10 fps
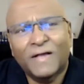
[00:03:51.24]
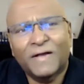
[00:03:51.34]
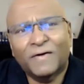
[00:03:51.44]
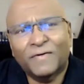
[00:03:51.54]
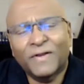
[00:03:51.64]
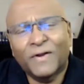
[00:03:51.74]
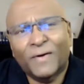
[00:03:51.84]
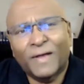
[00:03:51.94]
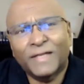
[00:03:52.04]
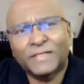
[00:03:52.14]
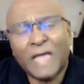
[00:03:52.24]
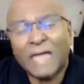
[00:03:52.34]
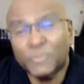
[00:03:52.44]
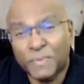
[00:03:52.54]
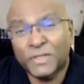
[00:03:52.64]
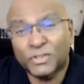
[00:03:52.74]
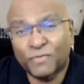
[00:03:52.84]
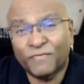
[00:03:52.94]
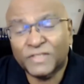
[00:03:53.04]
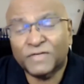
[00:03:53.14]
and it's attributed
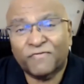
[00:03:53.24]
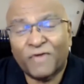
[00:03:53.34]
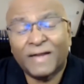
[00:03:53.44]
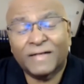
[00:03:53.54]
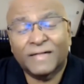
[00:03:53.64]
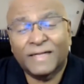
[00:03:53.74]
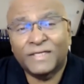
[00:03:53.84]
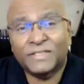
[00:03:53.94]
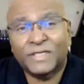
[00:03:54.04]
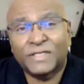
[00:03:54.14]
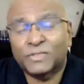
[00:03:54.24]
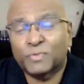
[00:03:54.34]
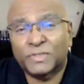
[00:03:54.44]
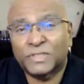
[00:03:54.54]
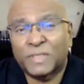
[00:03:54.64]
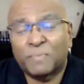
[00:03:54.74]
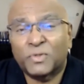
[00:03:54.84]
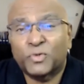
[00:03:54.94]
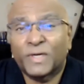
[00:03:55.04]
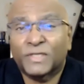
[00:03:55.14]
to Viktor Frankl, and he said these words. He said,
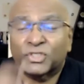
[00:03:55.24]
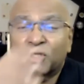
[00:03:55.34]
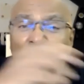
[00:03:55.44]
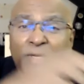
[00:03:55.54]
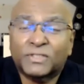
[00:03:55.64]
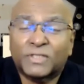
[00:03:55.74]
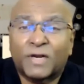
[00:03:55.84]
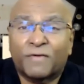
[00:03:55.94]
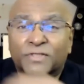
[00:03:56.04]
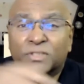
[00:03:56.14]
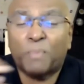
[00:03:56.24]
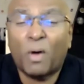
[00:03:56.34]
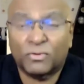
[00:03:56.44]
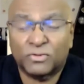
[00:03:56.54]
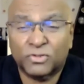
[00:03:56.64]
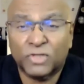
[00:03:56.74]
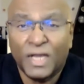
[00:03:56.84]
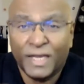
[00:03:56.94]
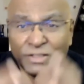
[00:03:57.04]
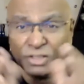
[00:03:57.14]
between a stimulus and a response
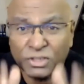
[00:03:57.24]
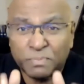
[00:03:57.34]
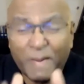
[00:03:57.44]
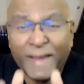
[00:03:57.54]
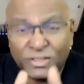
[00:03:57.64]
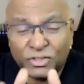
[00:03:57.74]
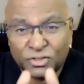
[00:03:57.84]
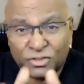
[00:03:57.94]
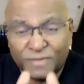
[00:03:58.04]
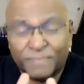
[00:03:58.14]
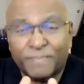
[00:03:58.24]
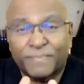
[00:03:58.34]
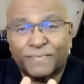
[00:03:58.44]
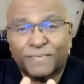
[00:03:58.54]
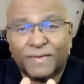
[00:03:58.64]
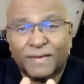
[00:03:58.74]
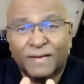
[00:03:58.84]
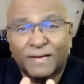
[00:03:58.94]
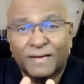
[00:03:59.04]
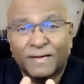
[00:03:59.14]
is a space.
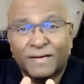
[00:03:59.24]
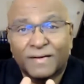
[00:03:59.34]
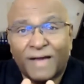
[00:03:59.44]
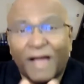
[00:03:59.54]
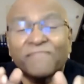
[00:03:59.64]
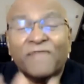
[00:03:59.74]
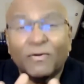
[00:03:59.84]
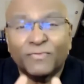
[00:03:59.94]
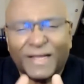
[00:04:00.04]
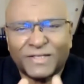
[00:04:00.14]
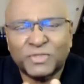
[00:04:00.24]
I found that